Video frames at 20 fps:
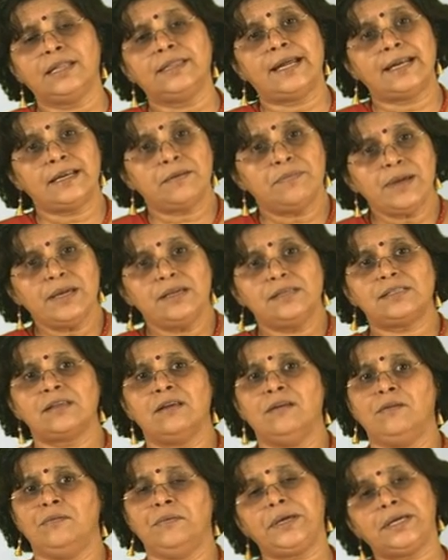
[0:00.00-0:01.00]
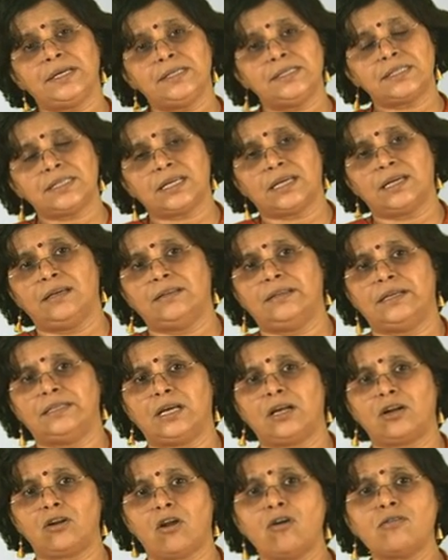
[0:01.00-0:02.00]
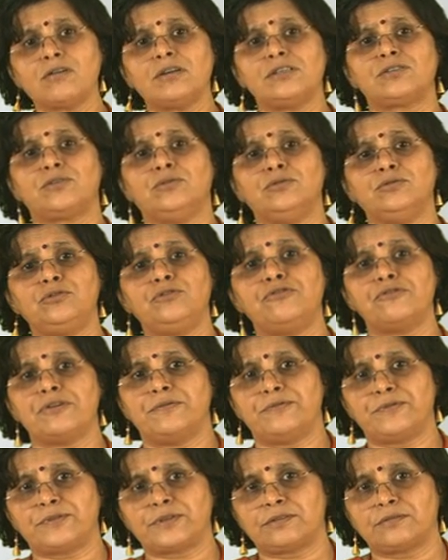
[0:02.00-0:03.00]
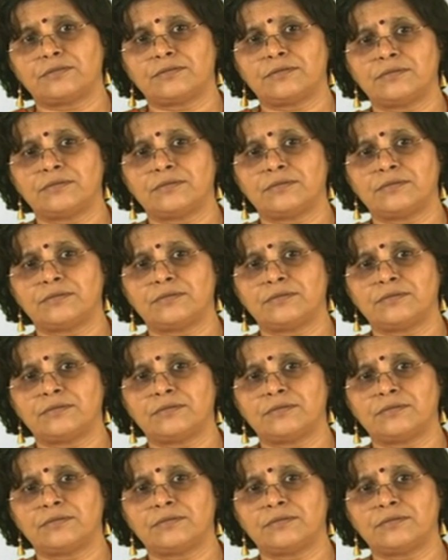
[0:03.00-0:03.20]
That means we can say that the clock is going to drift.